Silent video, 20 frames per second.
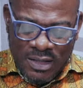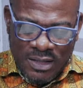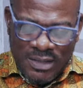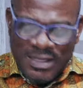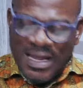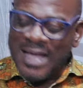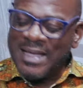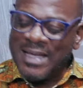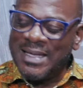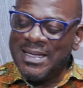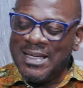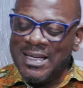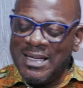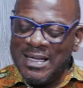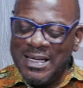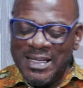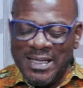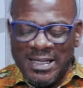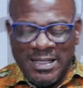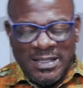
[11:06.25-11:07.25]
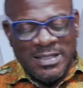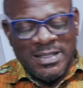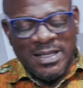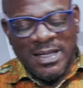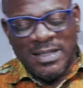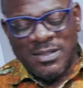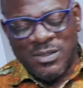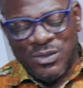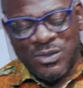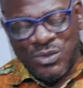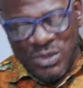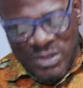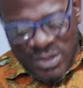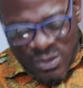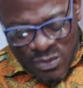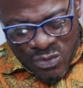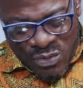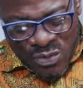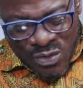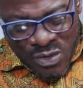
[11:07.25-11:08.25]
that He leads us to the
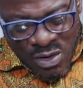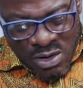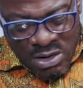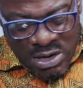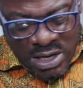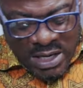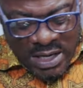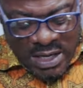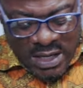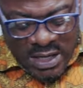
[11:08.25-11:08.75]
rock